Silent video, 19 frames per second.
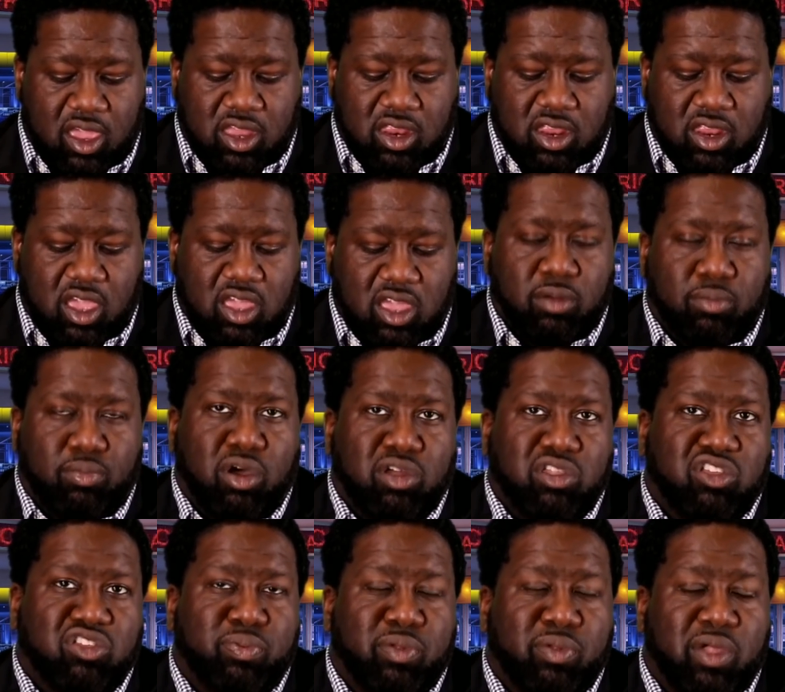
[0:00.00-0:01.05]
And, and the
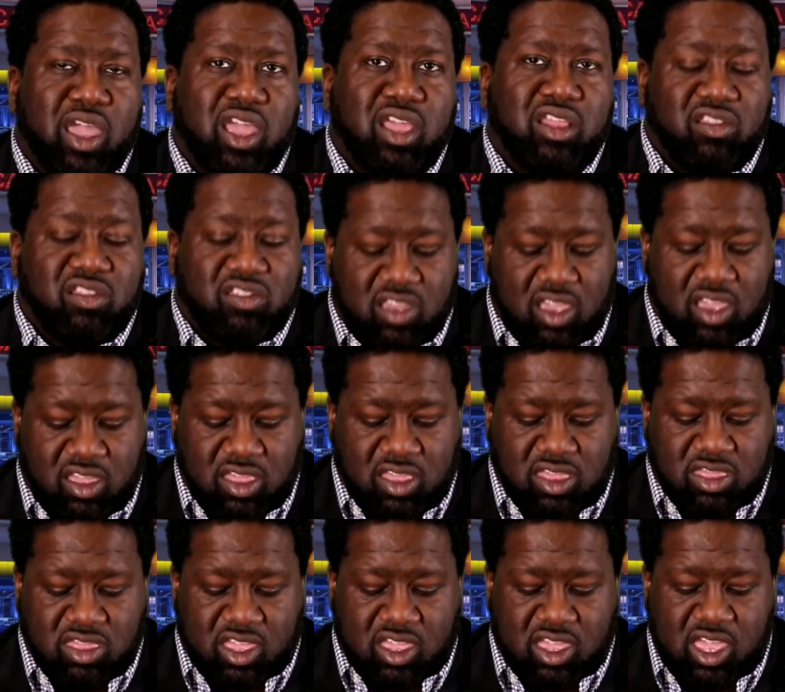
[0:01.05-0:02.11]
brother explained, he said
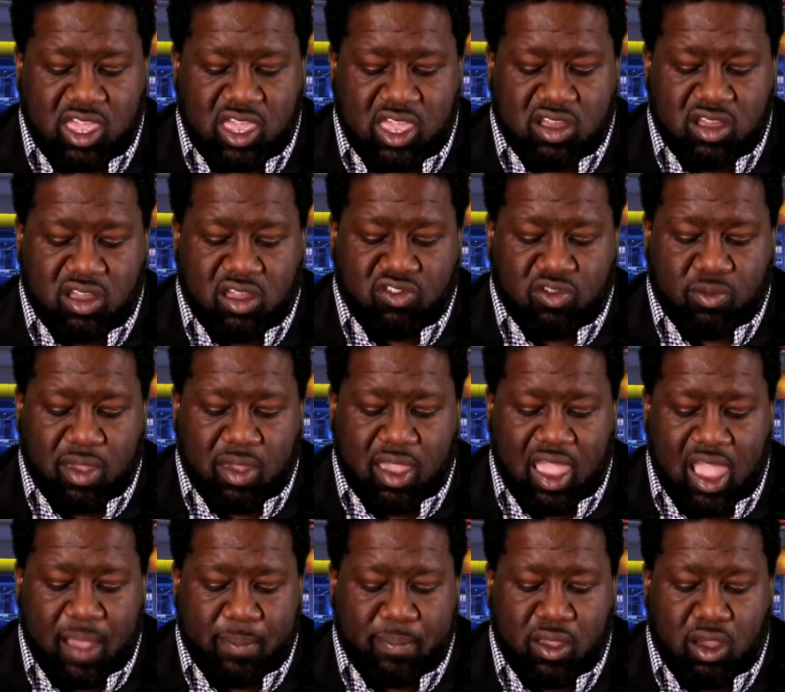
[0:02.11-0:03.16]
that the kid comes from a
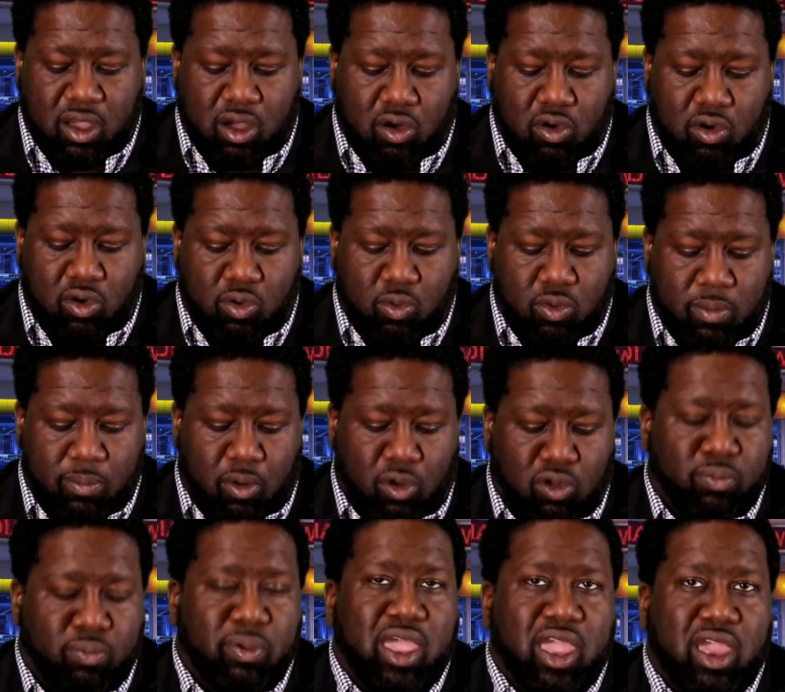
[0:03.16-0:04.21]
happy home with
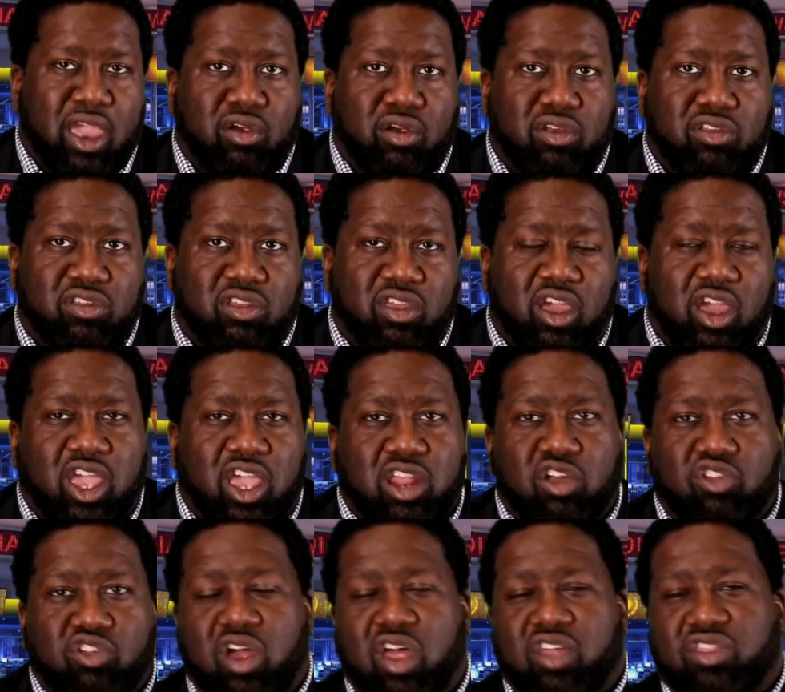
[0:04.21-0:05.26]
both parents.
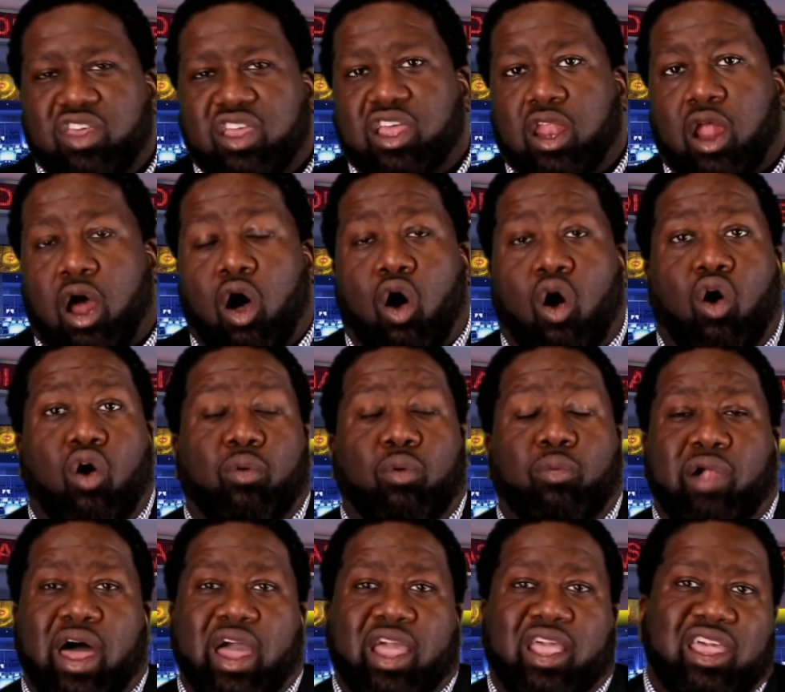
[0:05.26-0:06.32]
You know, trying to think that all
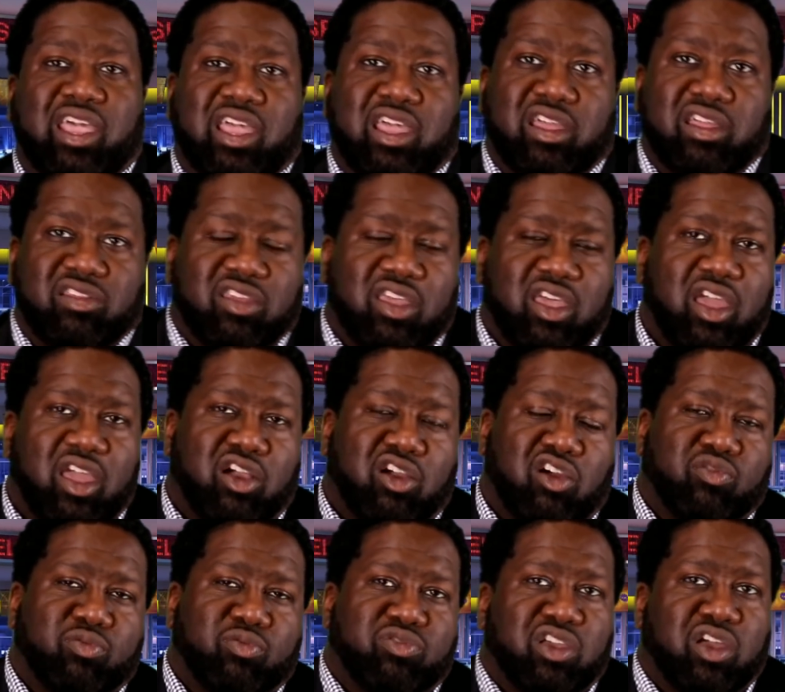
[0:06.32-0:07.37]
black kids
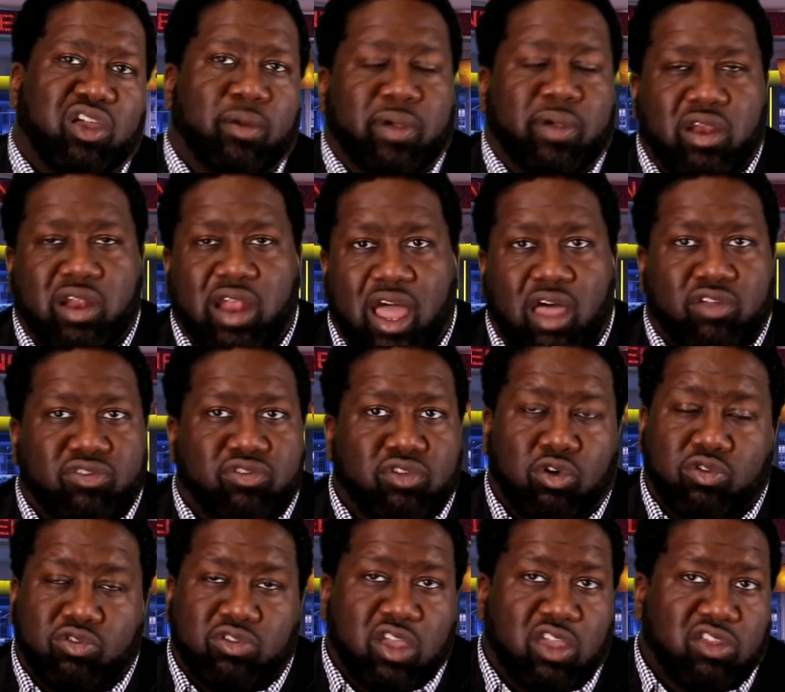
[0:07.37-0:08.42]
come from single parent
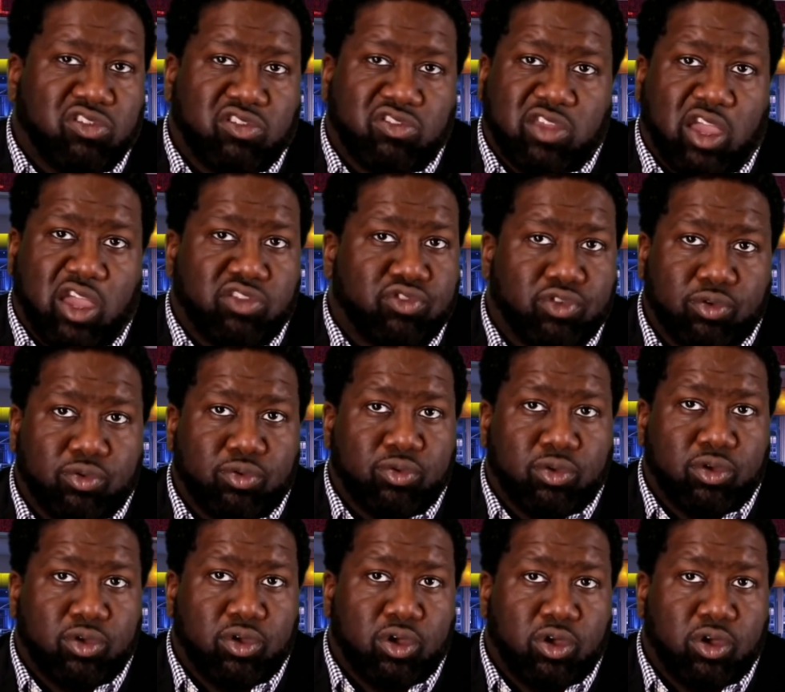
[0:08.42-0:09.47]
households. That's just not true
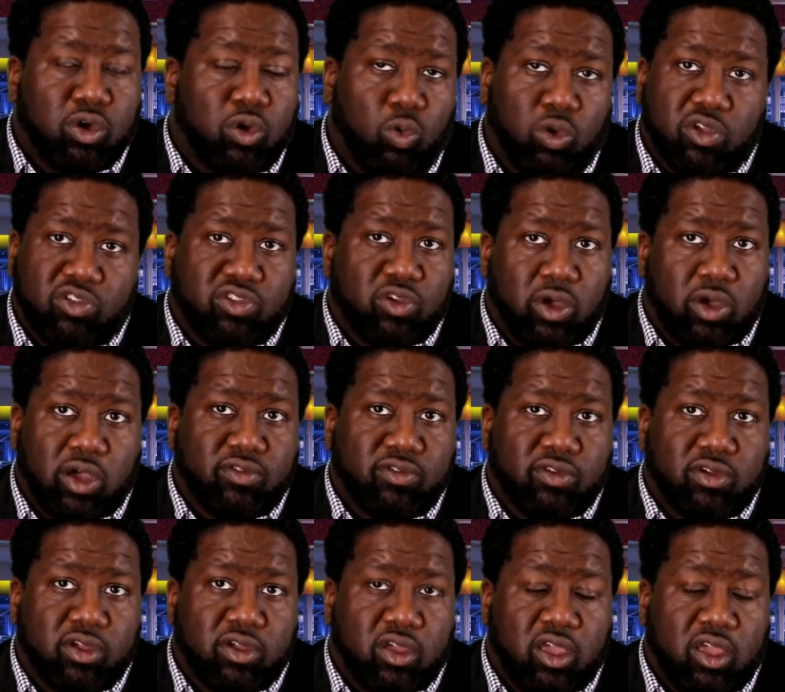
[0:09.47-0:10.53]

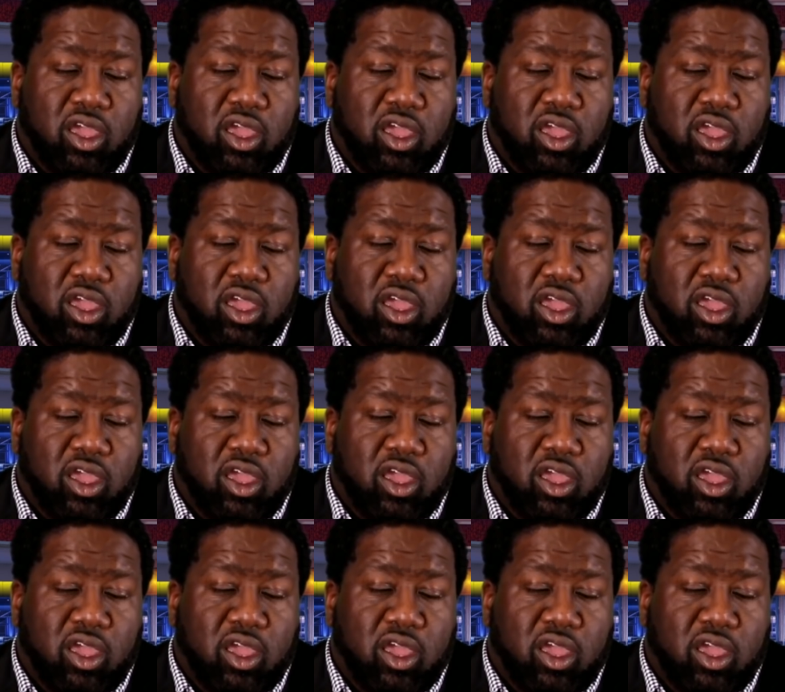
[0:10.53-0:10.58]
whatsoever.